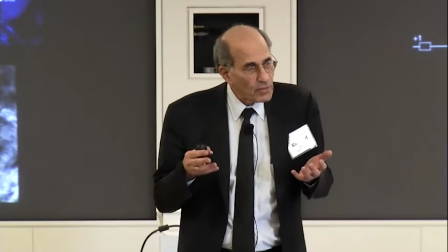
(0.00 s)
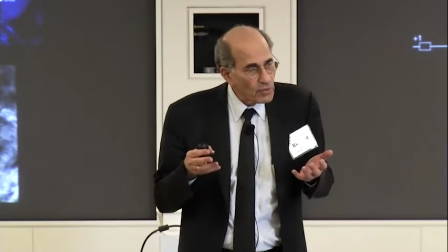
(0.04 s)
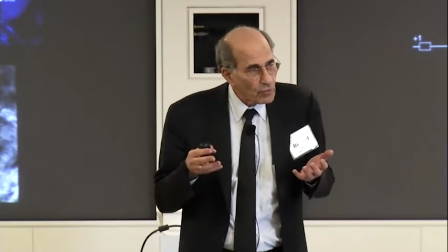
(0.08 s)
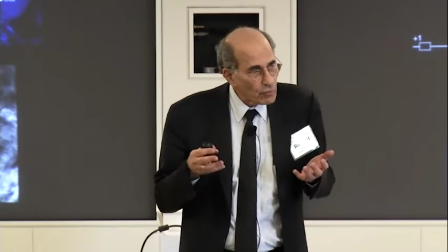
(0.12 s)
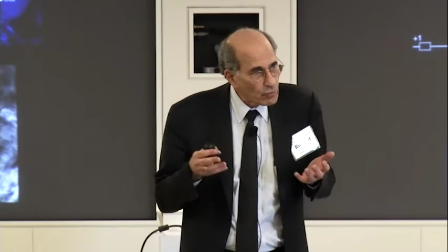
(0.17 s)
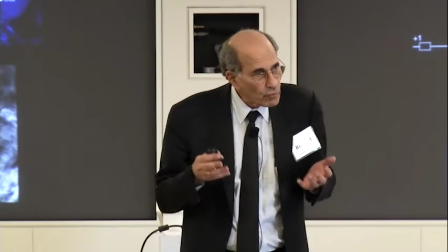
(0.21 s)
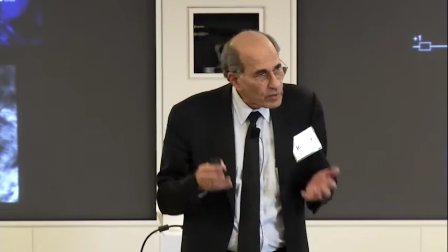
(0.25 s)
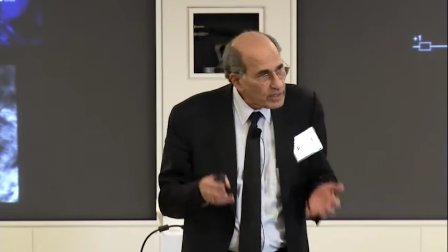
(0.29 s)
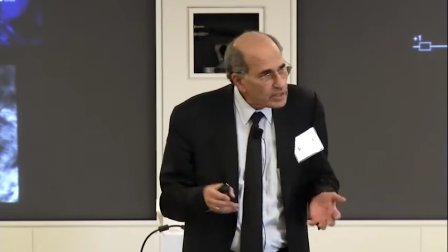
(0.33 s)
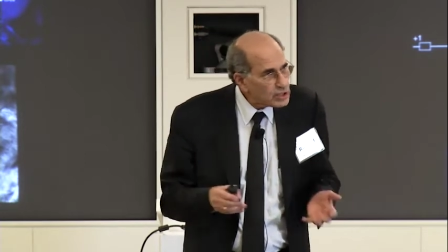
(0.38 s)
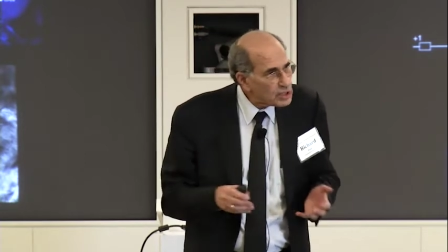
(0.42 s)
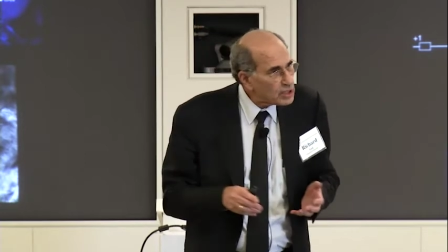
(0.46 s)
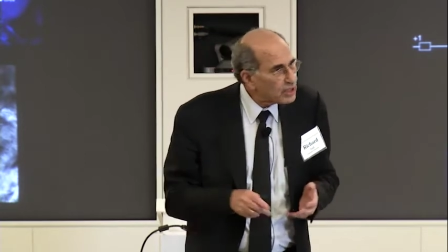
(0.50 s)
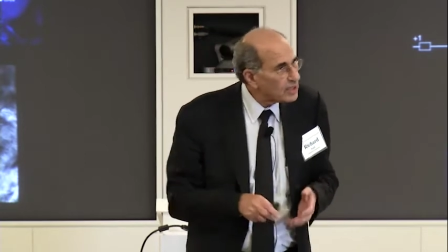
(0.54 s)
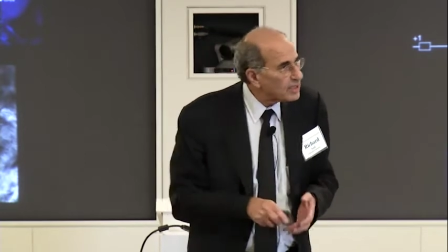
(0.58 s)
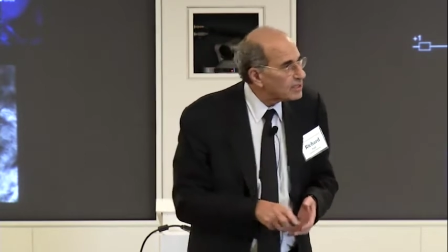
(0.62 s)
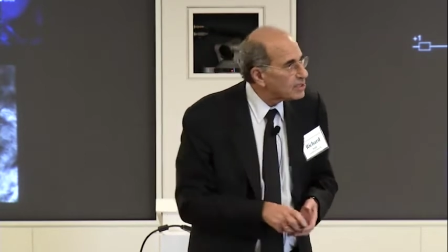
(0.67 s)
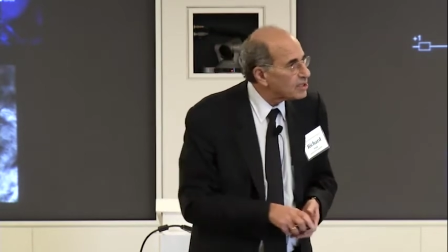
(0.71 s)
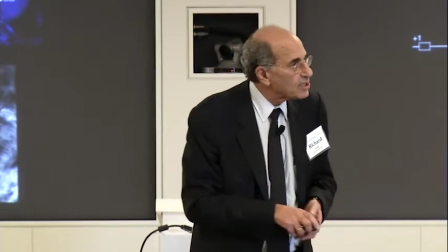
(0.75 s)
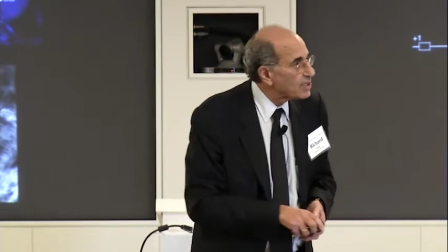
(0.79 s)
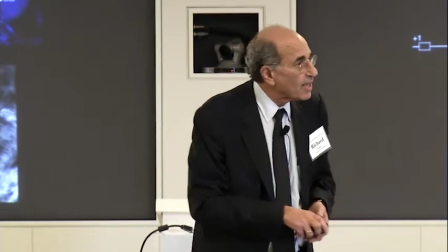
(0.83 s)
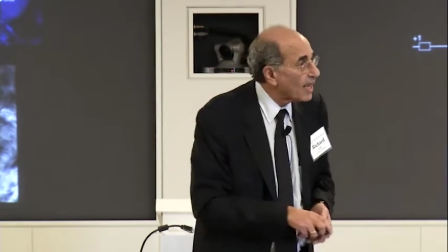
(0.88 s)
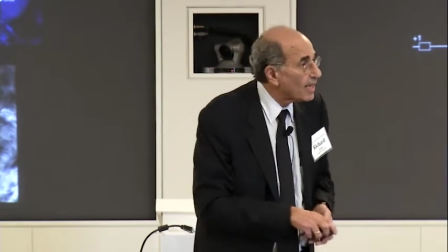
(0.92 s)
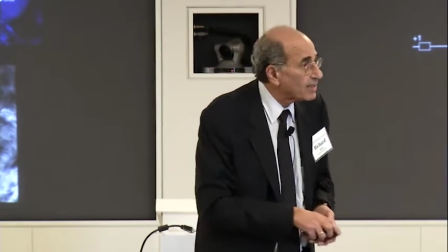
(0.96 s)
the reason
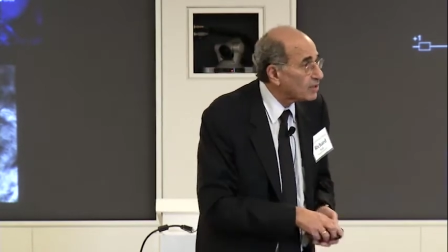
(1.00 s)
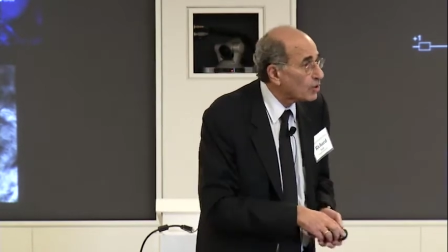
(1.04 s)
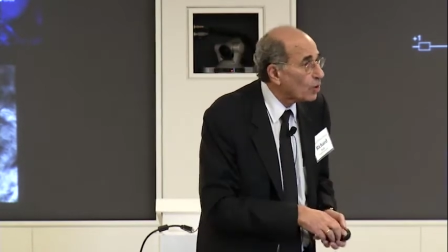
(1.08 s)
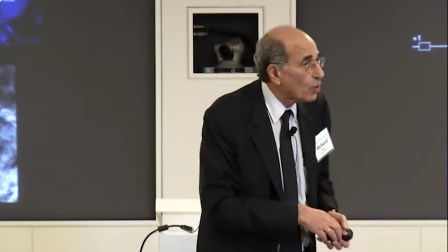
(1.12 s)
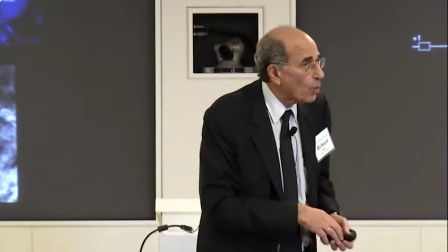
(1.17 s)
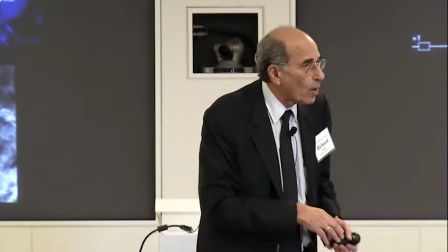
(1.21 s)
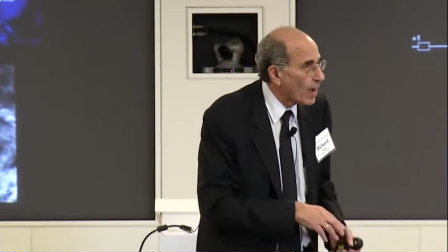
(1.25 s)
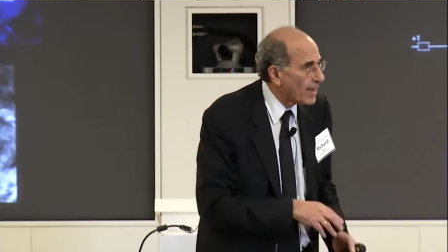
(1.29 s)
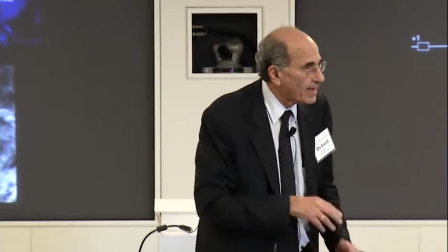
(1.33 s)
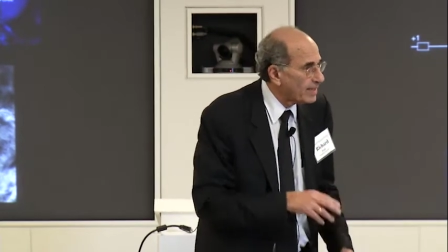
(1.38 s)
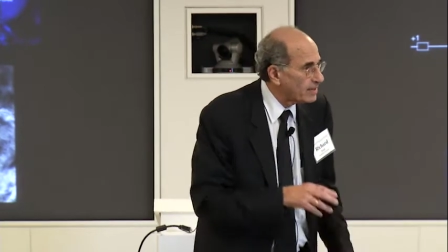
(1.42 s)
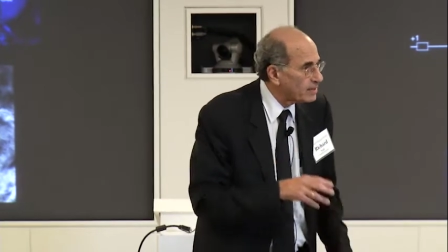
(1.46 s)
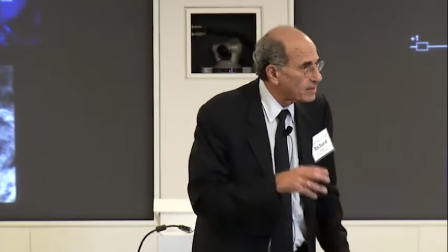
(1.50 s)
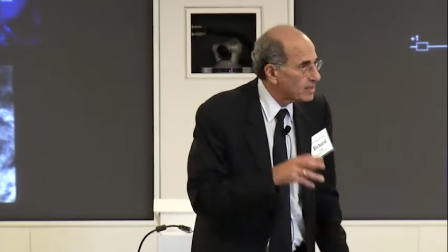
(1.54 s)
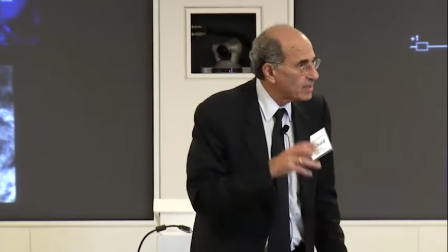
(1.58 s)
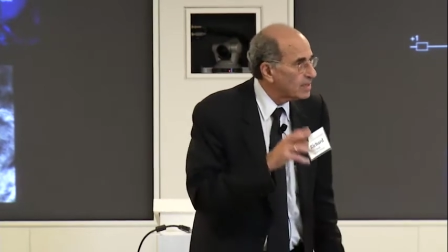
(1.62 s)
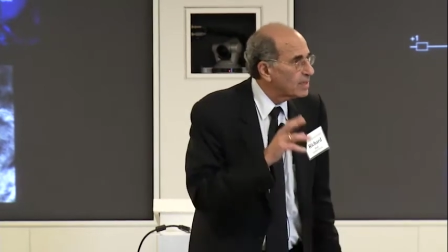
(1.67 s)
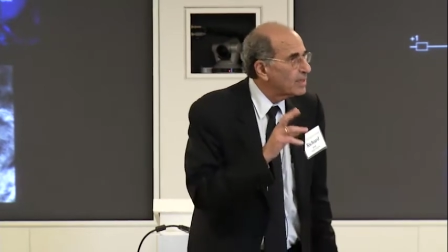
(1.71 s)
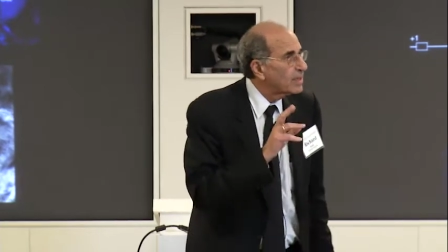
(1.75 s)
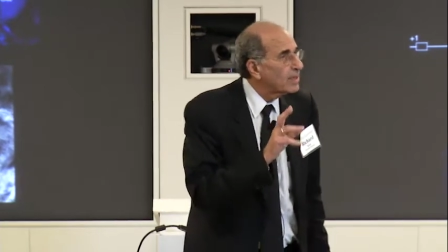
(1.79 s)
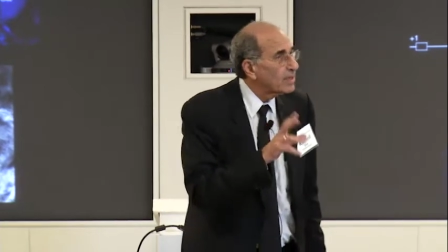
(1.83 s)
it's not quite